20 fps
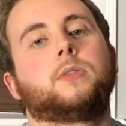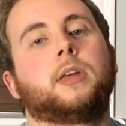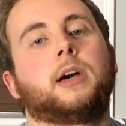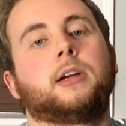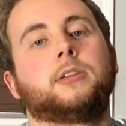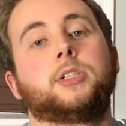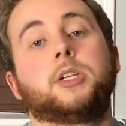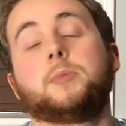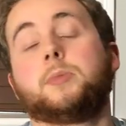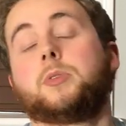
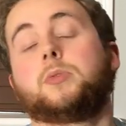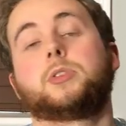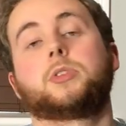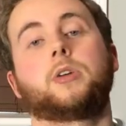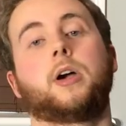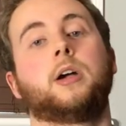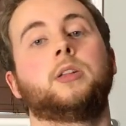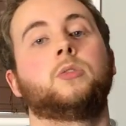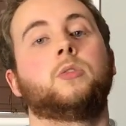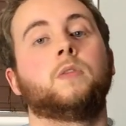that Jimmy was
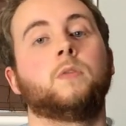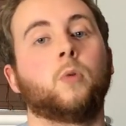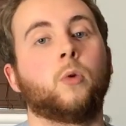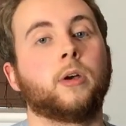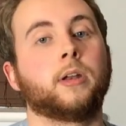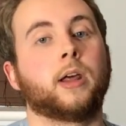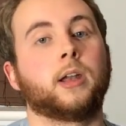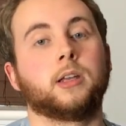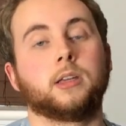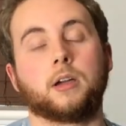trying to
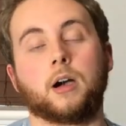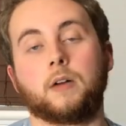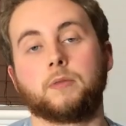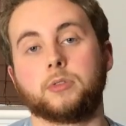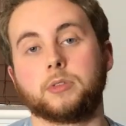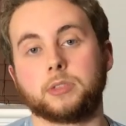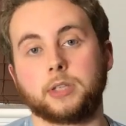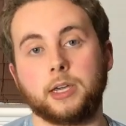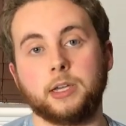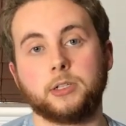avoid any
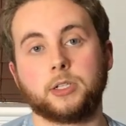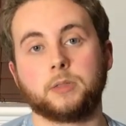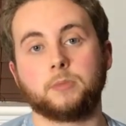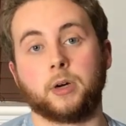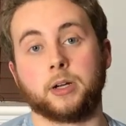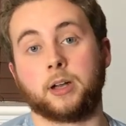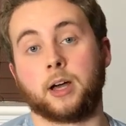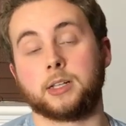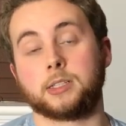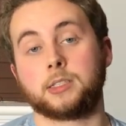confrontation
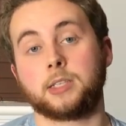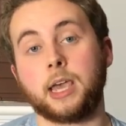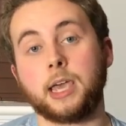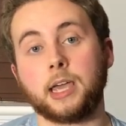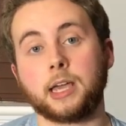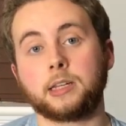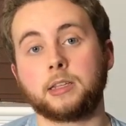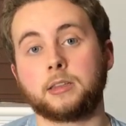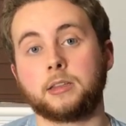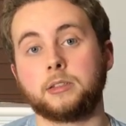by not saying
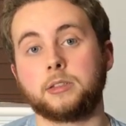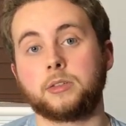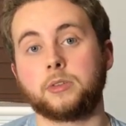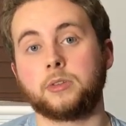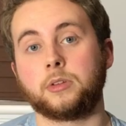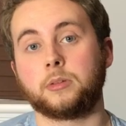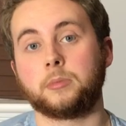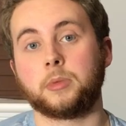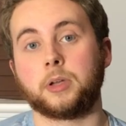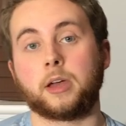anything to
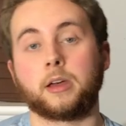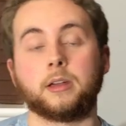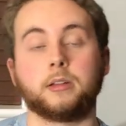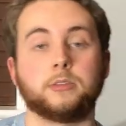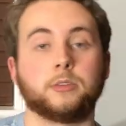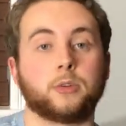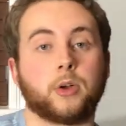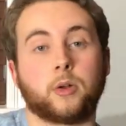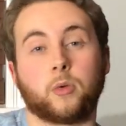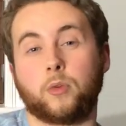them and
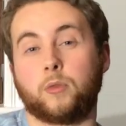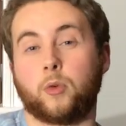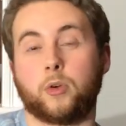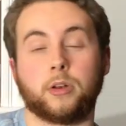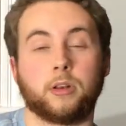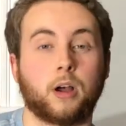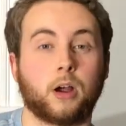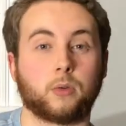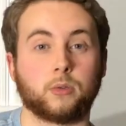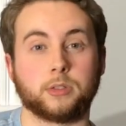try to avoid
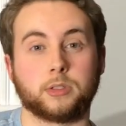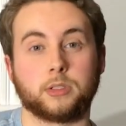an awkward